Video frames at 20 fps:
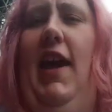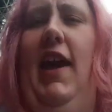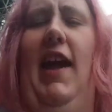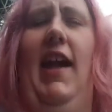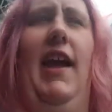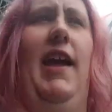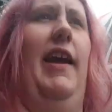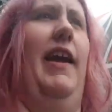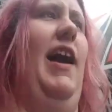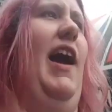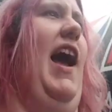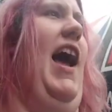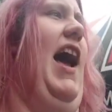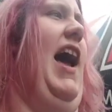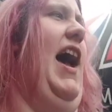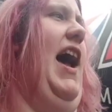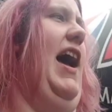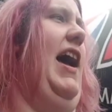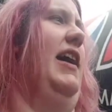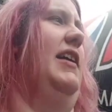
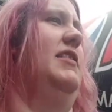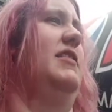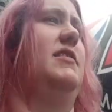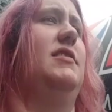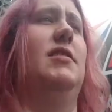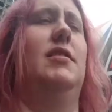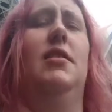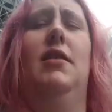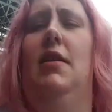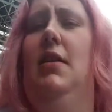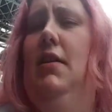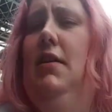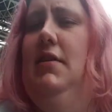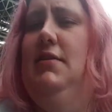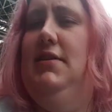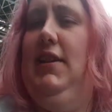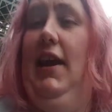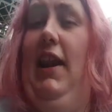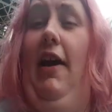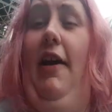Jenny and
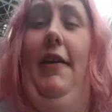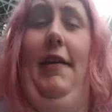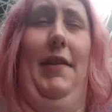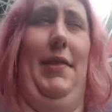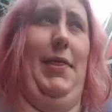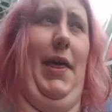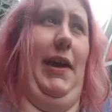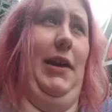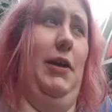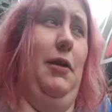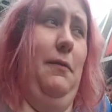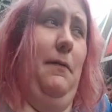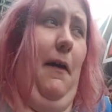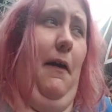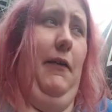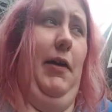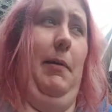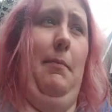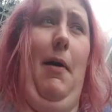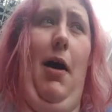Dylan.
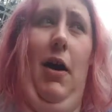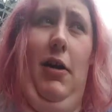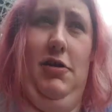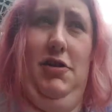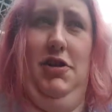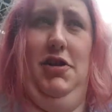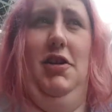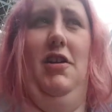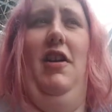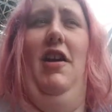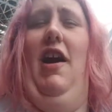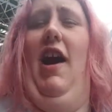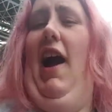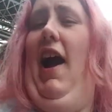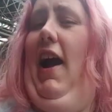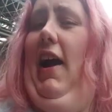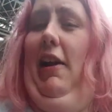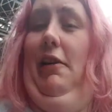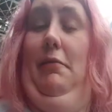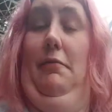Thank you very much,
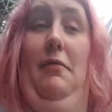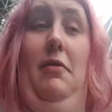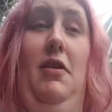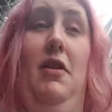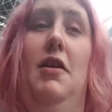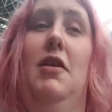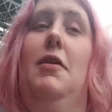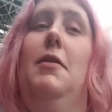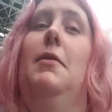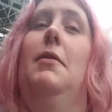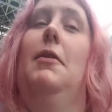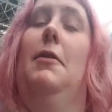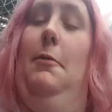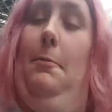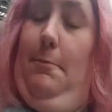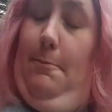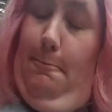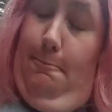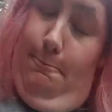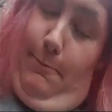and
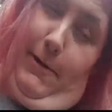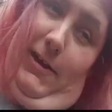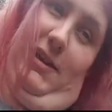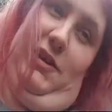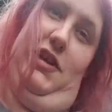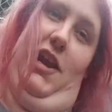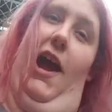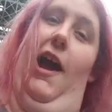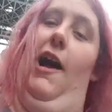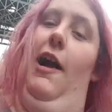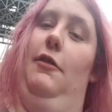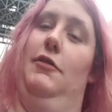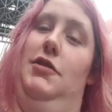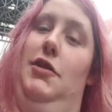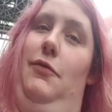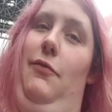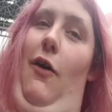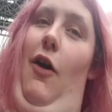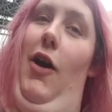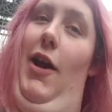big
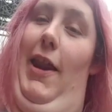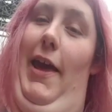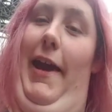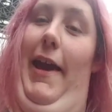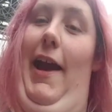shout out to